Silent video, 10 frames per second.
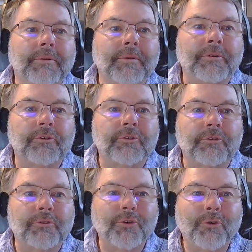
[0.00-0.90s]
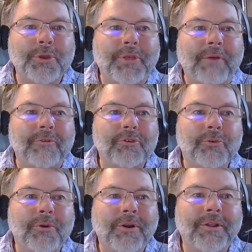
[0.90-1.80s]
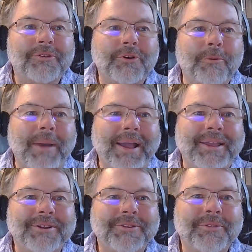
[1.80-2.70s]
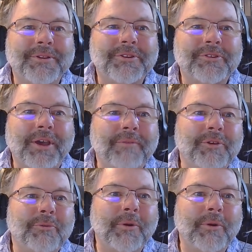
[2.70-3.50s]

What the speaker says: Just to show you that for sure, let's go back into the design view.